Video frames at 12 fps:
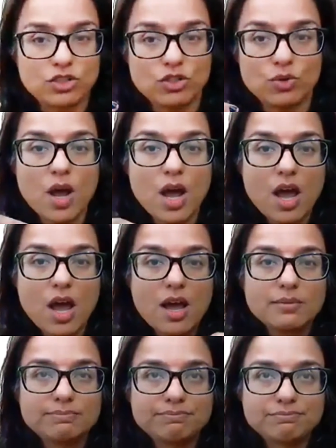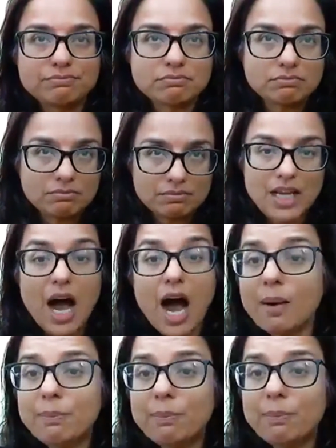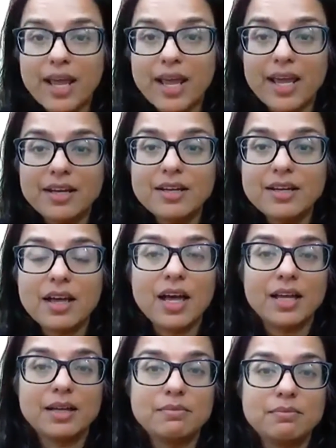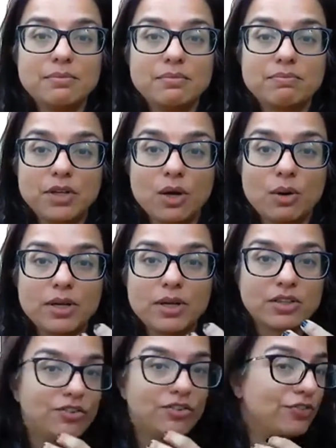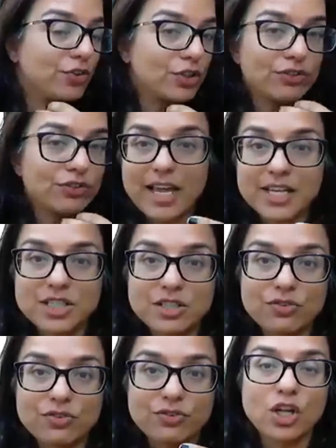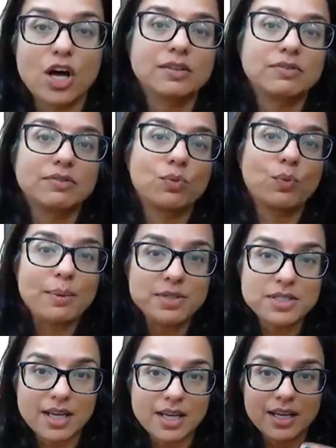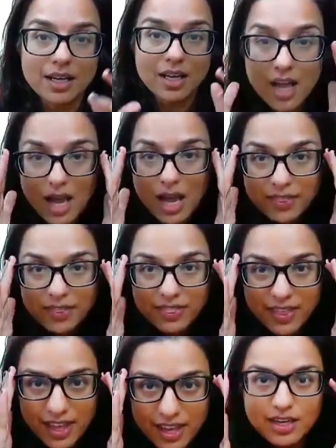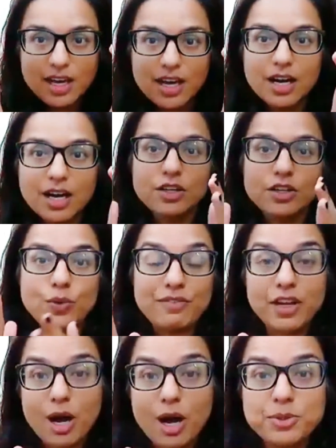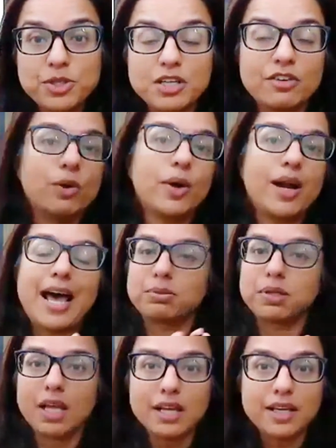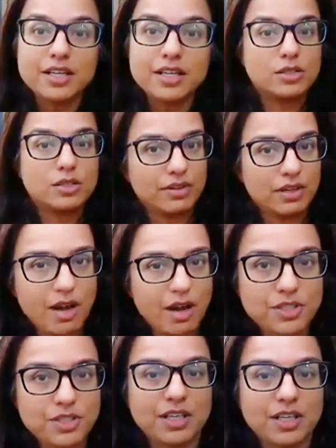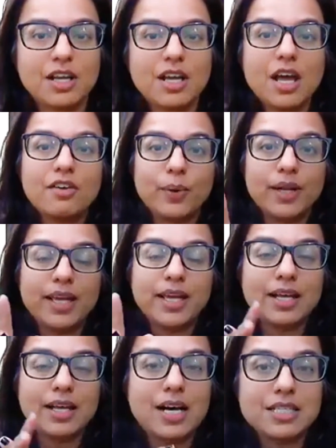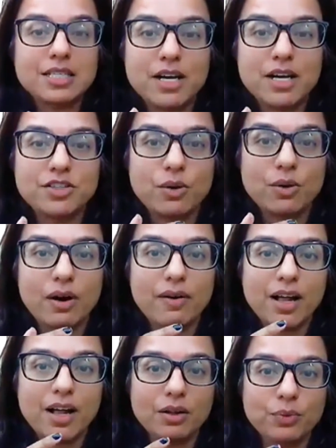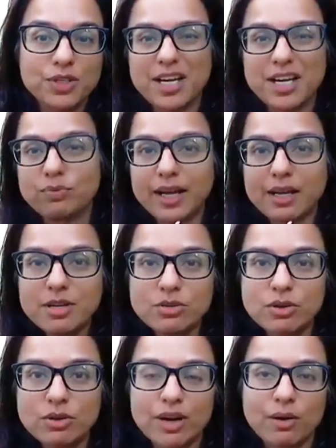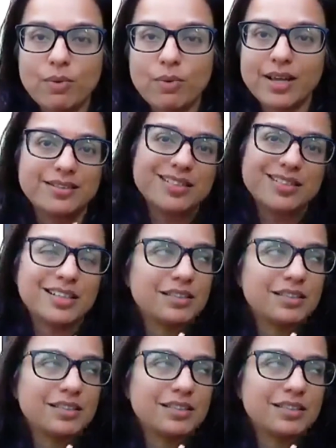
to upgrade and build a full-fledged, full-on website, then you have that option. If you want to add plugins, you have that option. If you want to get a customized URL, which I recommend doing right away, it costs